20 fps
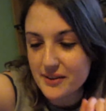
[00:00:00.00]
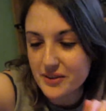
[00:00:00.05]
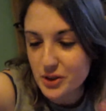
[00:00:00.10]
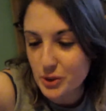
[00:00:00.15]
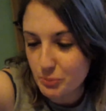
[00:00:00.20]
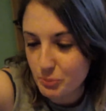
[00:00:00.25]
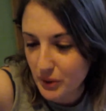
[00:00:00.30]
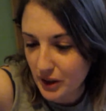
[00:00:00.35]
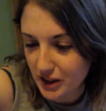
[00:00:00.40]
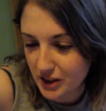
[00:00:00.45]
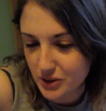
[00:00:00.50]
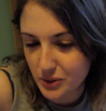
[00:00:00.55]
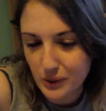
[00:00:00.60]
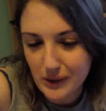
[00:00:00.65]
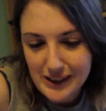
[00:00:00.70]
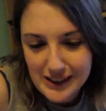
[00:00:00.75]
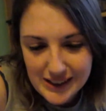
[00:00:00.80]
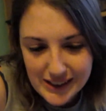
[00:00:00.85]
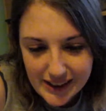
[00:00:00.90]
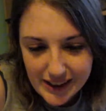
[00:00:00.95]
I've got better
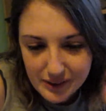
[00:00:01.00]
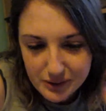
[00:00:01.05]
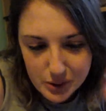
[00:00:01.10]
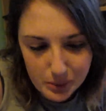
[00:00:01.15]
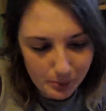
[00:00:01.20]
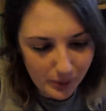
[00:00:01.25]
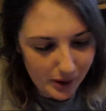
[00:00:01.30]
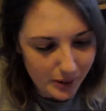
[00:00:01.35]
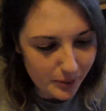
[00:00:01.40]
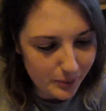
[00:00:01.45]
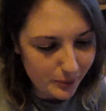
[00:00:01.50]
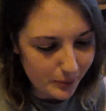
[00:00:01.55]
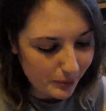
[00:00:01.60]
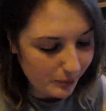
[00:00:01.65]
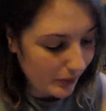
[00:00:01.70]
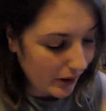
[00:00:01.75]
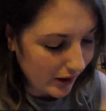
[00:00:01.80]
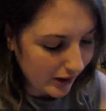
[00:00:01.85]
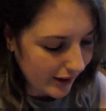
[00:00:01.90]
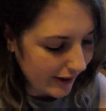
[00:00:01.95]
quality, I've got better
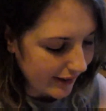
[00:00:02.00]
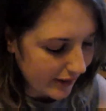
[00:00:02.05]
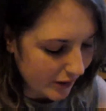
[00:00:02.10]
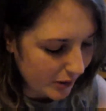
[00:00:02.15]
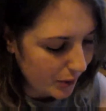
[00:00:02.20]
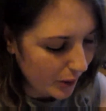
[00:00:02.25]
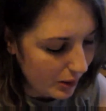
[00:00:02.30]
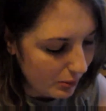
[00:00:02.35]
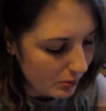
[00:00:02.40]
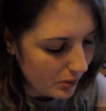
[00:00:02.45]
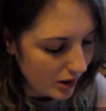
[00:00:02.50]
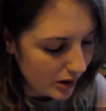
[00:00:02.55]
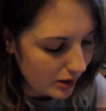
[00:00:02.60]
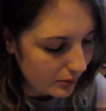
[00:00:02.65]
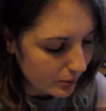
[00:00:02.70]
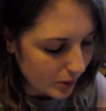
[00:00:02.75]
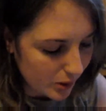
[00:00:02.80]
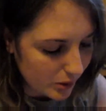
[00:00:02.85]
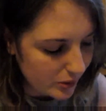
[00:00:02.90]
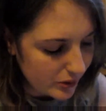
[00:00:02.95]
like equipment
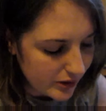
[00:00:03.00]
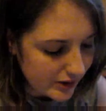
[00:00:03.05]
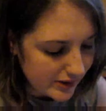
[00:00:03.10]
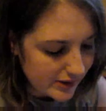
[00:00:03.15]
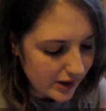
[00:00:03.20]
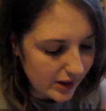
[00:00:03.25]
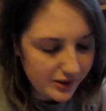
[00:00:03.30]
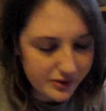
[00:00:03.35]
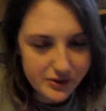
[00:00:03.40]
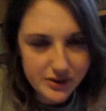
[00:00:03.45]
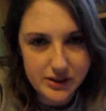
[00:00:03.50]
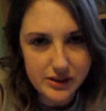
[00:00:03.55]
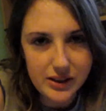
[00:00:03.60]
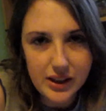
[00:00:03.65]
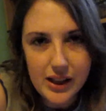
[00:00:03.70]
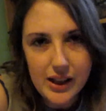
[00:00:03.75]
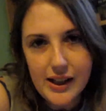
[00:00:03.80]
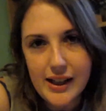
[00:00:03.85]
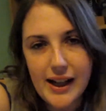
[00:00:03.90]
and recording stuff and